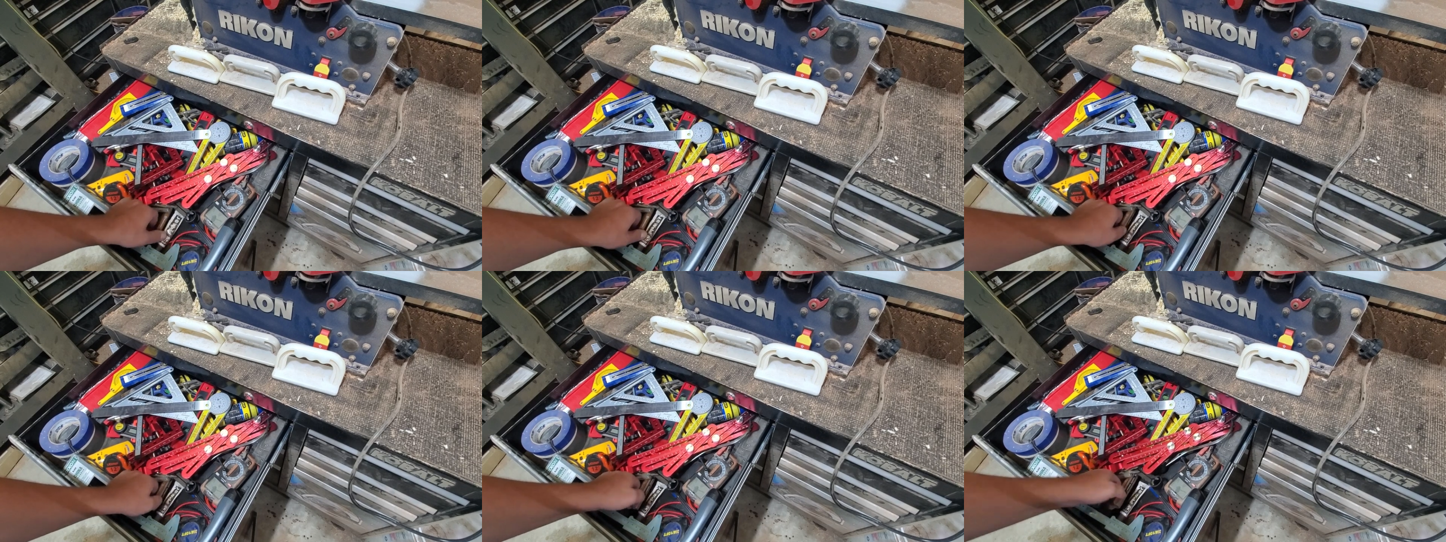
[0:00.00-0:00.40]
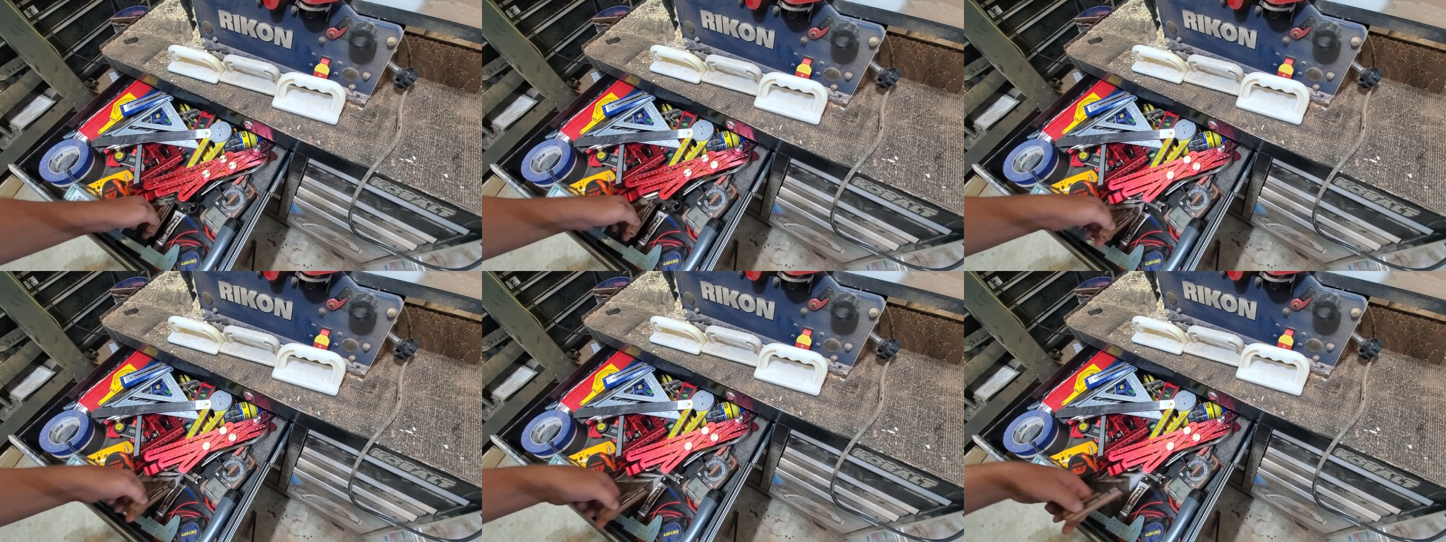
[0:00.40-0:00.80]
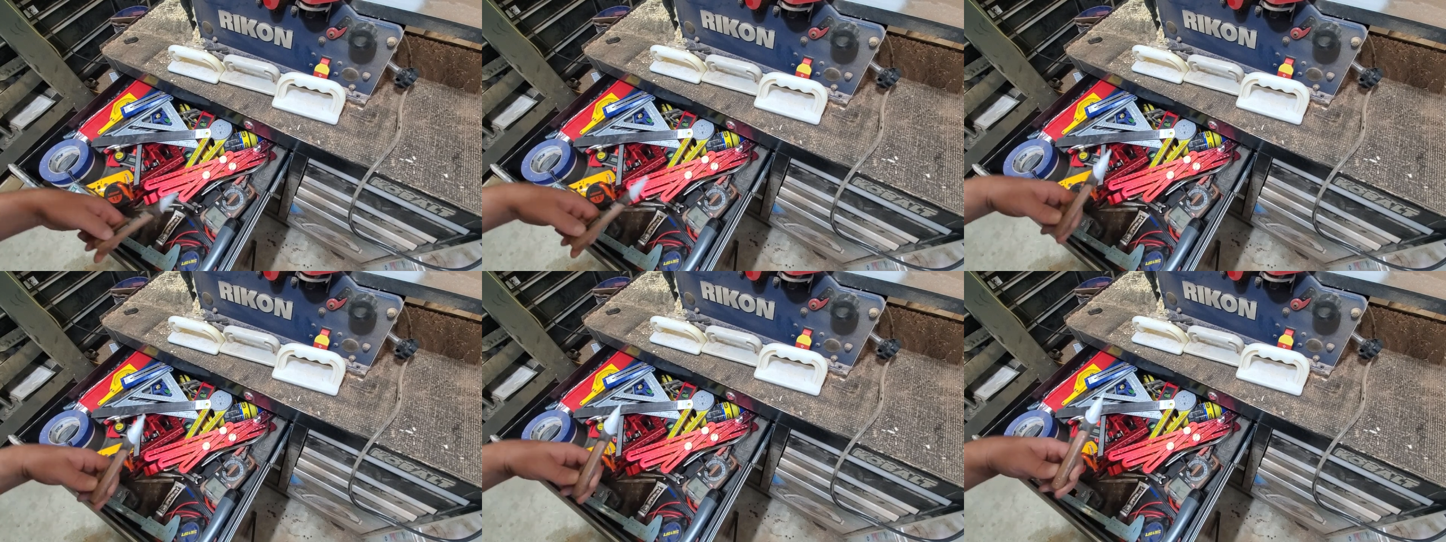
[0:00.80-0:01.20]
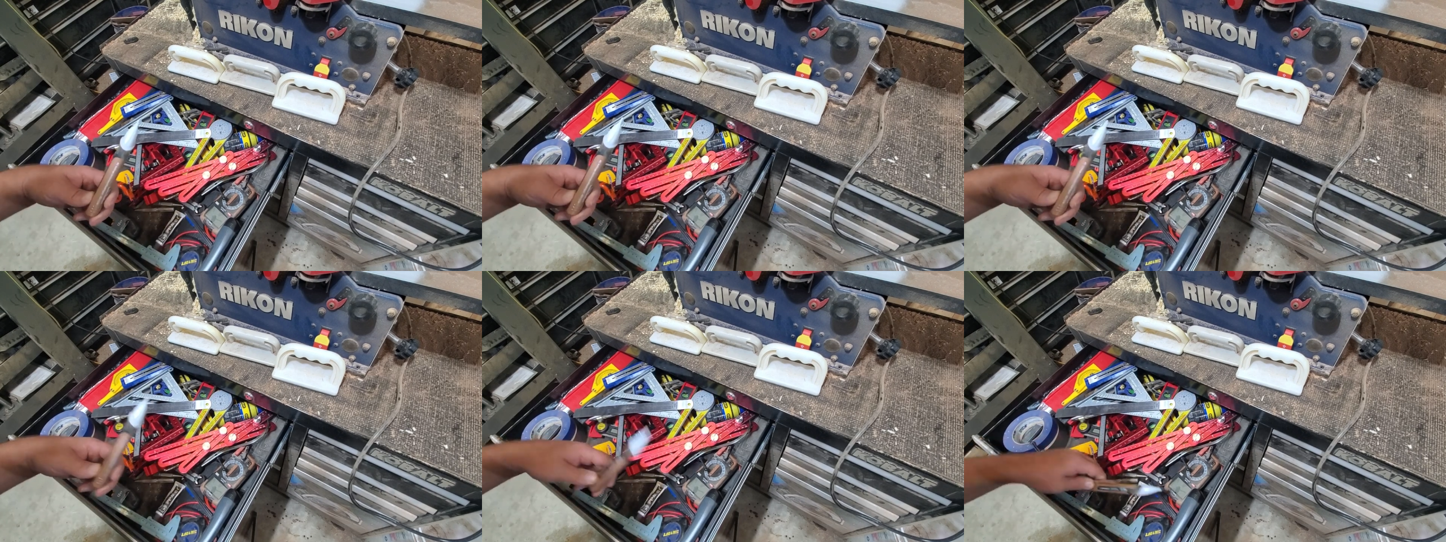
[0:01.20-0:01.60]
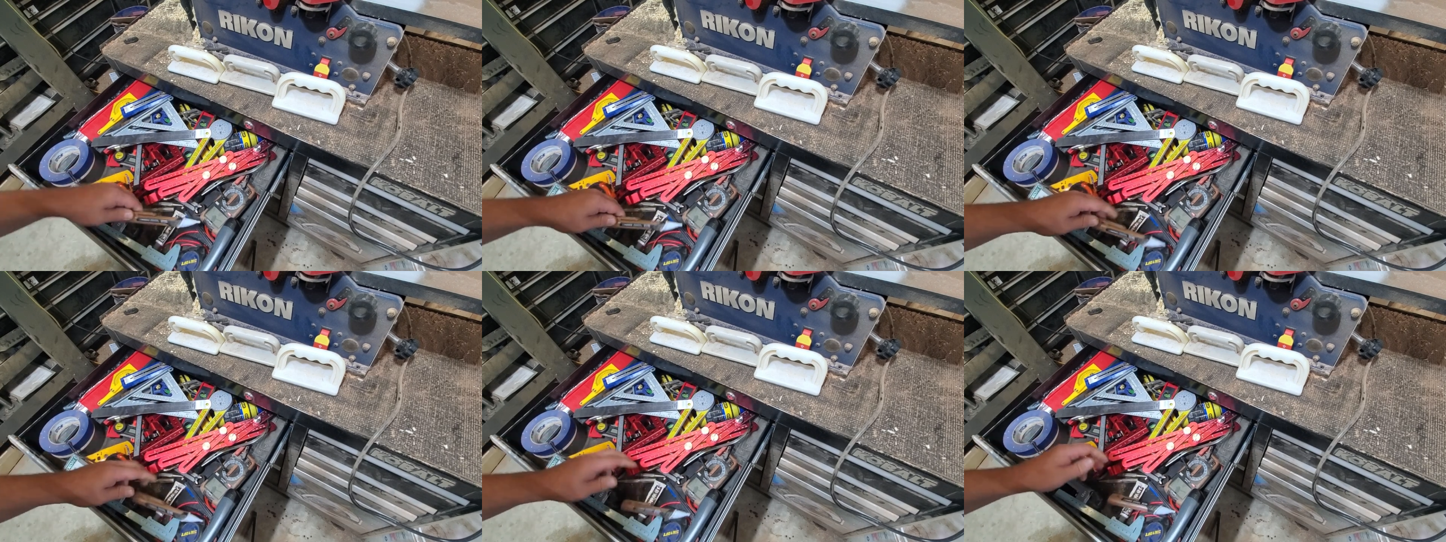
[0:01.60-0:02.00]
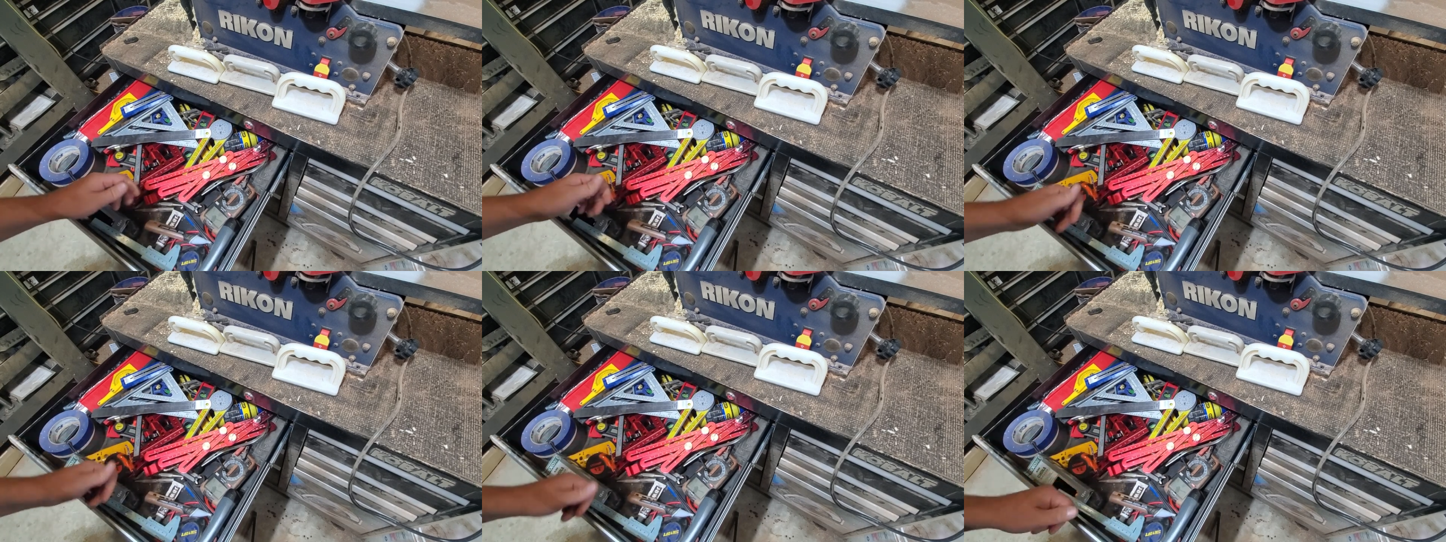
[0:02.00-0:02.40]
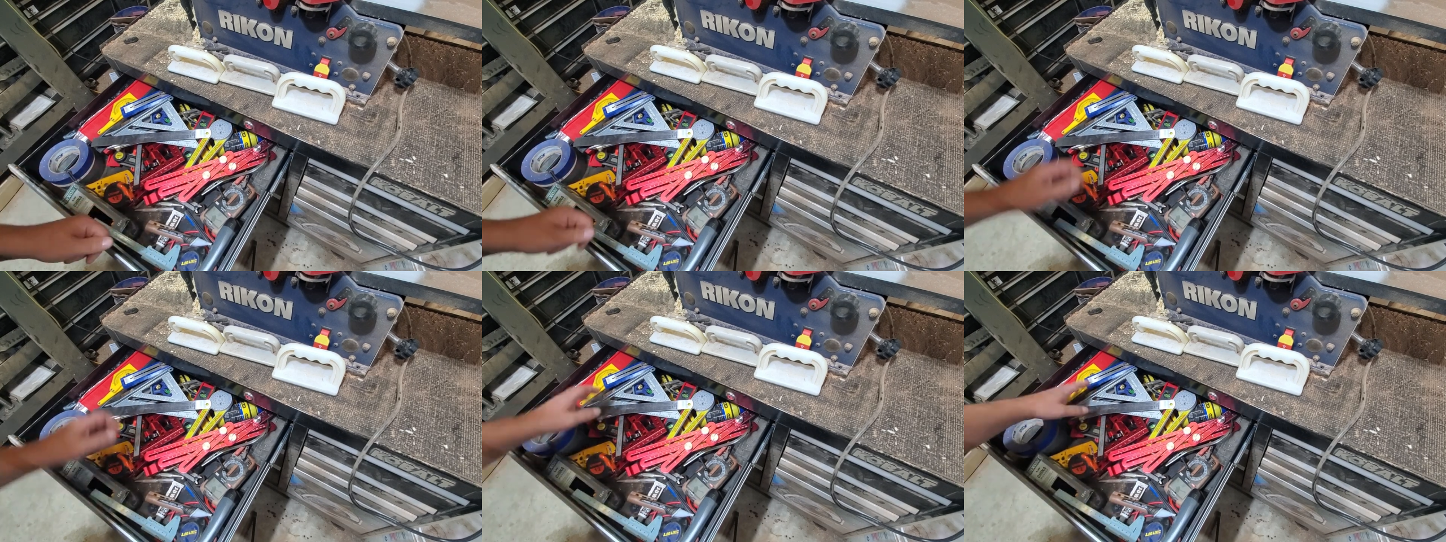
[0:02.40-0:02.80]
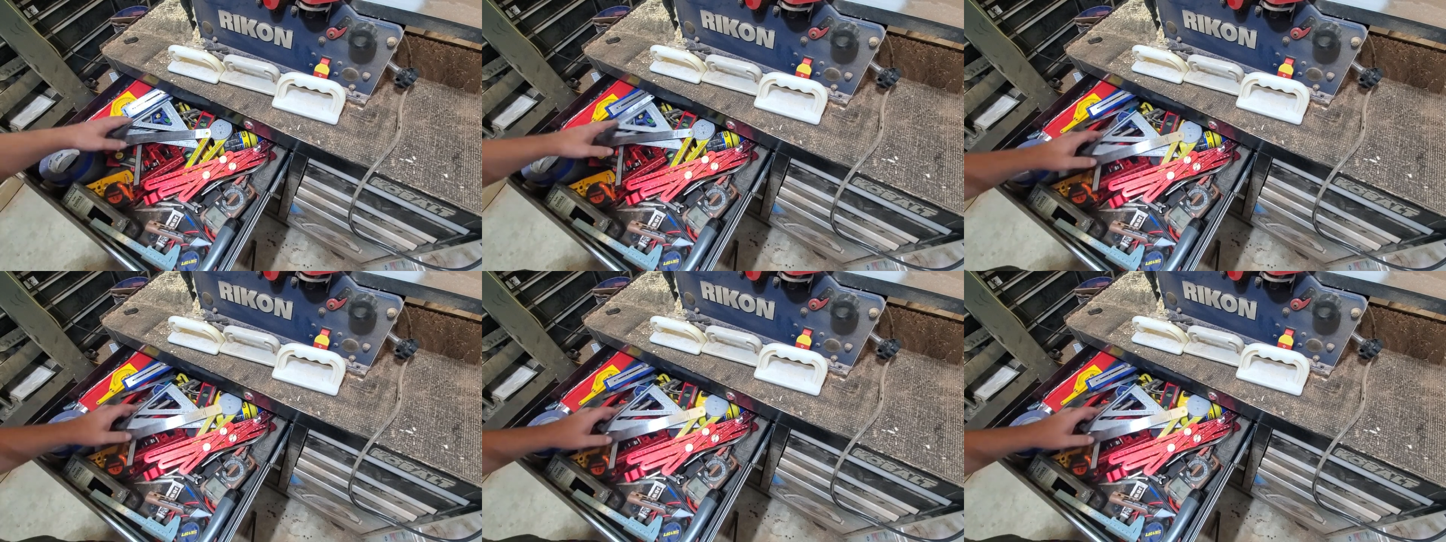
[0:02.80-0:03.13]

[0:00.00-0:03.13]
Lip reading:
Nobody's mouth can be seen.